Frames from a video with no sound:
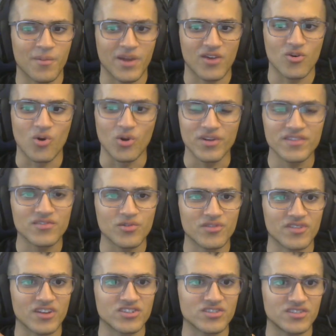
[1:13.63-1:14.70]
my goal is to
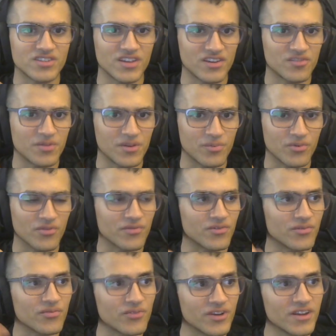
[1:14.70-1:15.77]
essentially teach people for
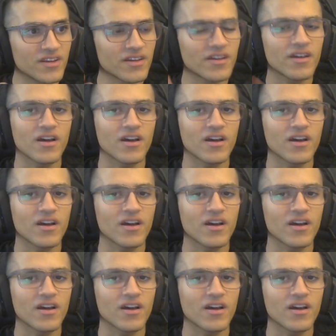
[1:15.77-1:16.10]
free.